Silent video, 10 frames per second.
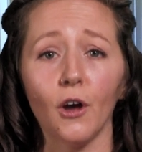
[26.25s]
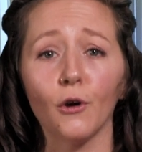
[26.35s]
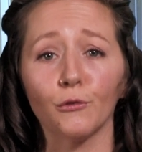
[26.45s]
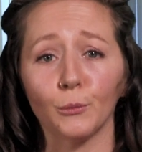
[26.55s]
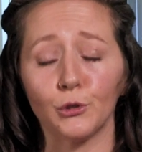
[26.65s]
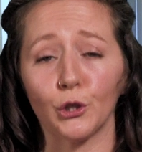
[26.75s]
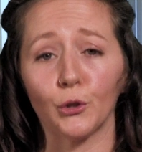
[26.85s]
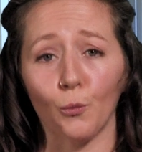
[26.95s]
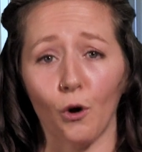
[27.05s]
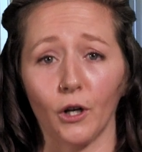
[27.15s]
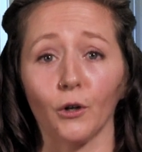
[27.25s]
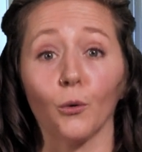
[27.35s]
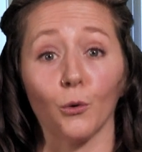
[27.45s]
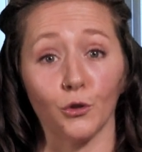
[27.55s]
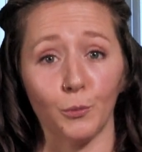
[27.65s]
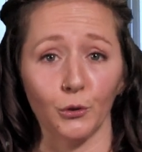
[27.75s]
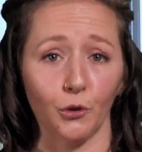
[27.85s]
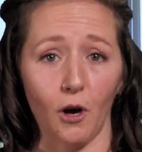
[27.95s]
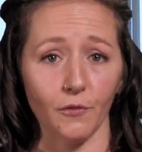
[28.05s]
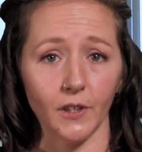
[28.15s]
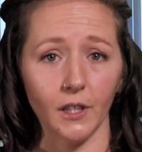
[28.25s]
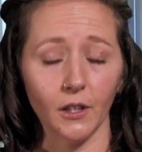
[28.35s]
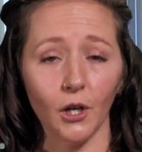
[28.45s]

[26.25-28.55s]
from dirt, water, or spilled coffee.